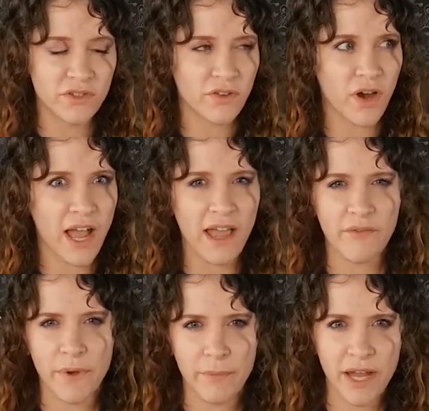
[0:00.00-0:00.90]
So I
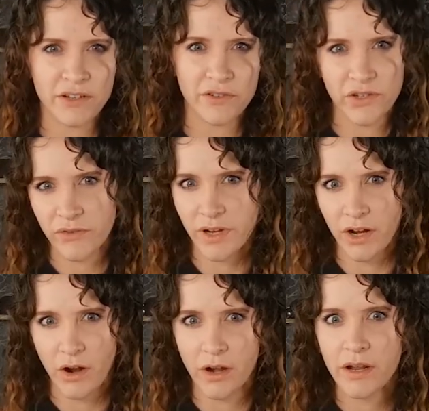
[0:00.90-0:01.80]
have my bachelor's degree
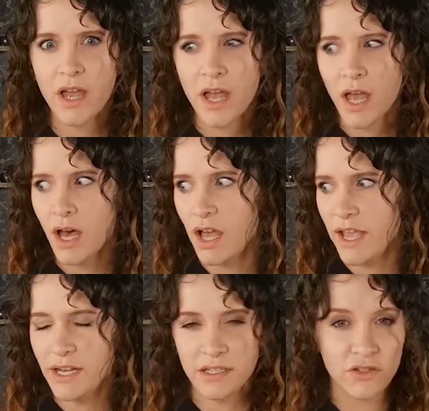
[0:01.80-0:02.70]
in art,
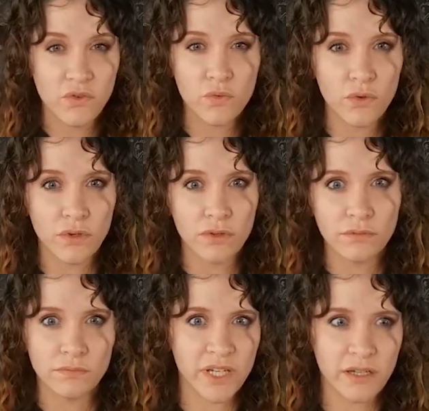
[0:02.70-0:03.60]
and in
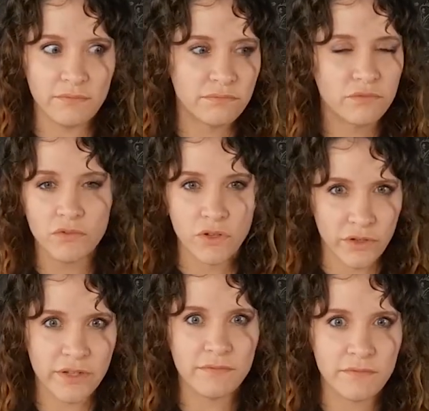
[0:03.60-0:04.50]
school we
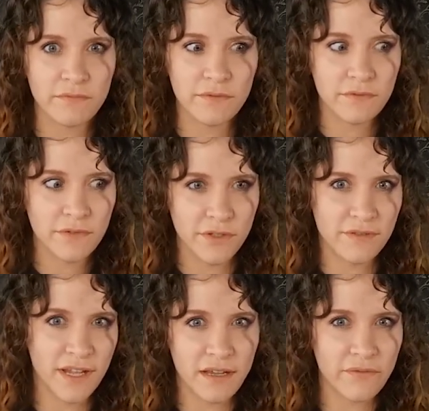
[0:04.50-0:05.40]
learned to
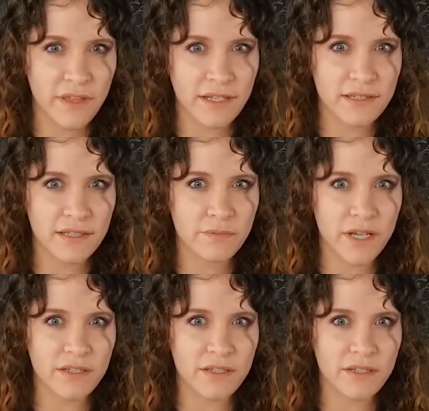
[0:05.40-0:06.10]
think of things this way.